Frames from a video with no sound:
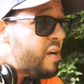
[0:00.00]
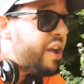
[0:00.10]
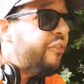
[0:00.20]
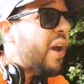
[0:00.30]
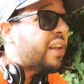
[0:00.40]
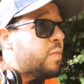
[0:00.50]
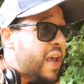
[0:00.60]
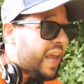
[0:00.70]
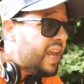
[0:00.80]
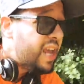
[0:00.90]
where it
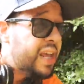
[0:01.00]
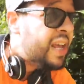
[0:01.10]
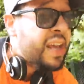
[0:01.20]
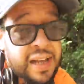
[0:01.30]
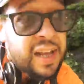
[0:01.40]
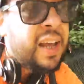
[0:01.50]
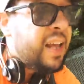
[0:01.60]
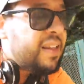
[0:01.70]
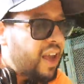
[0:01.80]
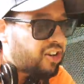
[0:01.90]
affects me
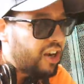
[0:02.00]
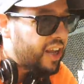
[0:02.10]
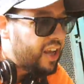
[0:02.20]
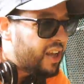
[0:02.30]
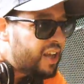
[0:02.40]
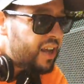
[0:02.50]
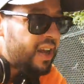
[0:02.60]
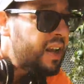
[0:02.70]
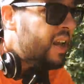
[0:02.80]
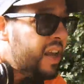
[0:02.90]
is actually
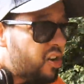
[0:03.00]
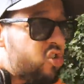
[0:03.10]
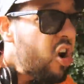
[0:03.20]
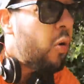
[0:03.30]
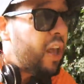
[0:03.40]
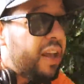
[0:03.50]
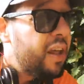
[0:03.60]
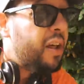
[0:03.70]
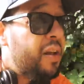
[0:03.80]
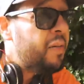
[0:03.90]
in
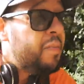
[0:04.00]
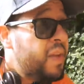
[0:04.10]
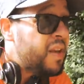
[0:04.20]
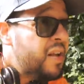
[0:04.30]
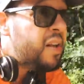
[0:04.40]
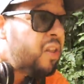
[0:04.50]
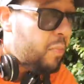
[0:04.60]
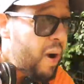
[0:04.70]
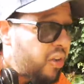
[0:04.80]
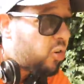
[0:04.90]
controlling
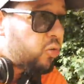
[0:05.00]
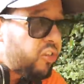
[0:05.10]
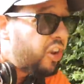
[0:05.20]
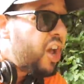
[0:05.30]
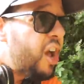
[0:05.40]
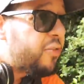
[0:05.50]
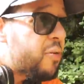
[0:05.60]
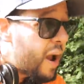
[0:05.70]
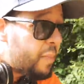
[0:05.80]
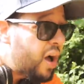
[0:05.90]
the muscles and the
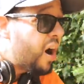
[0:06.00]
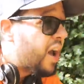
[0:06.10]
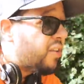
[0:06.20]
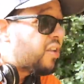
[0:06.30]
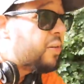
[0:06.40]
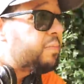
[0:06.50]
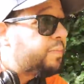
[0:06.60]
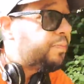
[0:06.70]
nerves around my eyes.